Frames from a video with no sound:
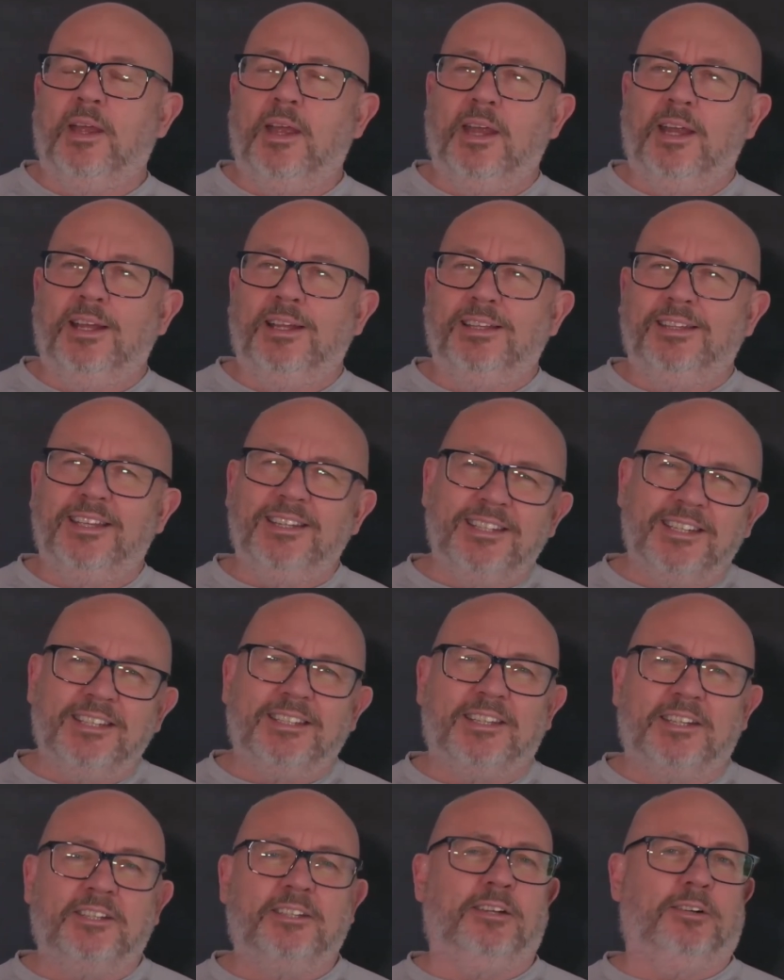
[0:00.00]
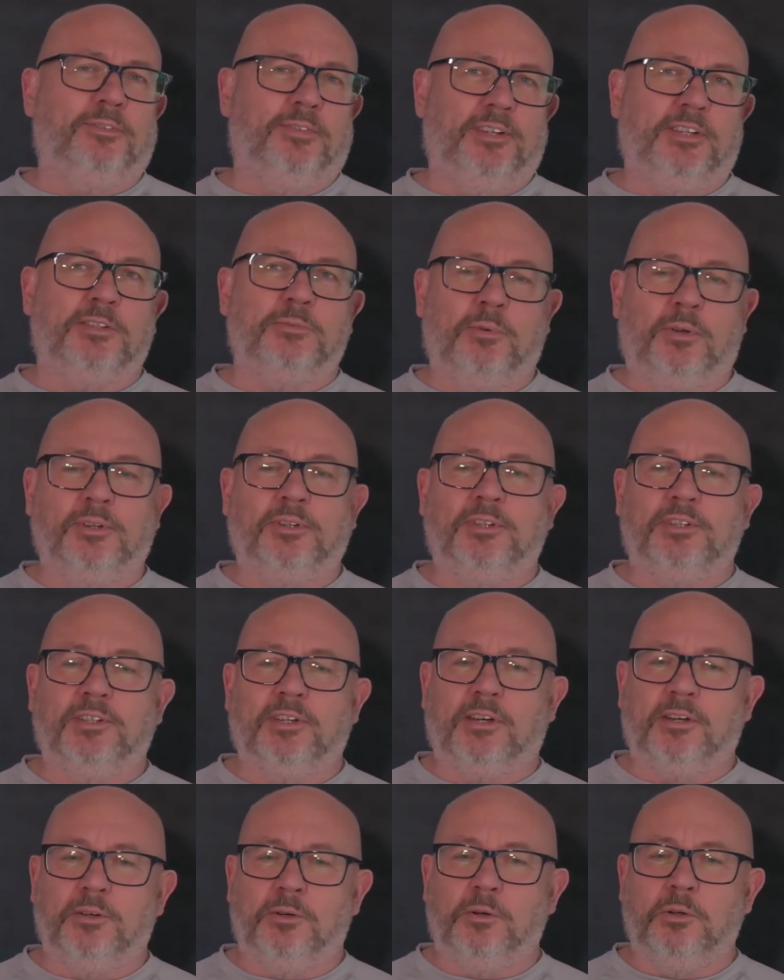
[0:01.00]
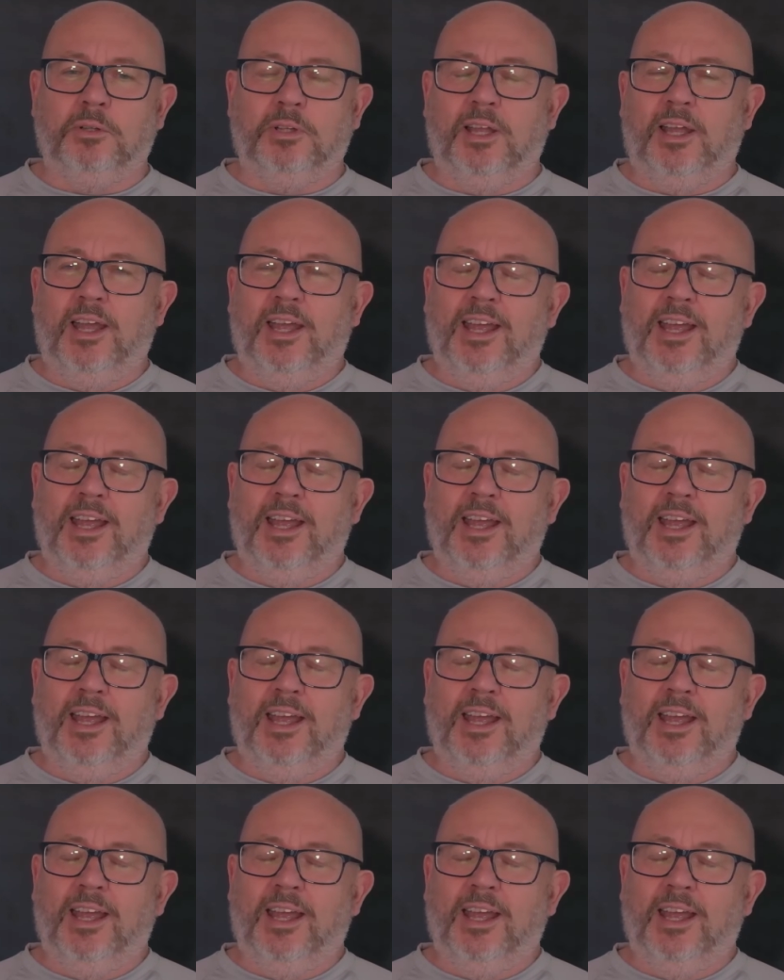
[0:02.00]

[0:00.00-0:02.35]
This is the toughest one to call.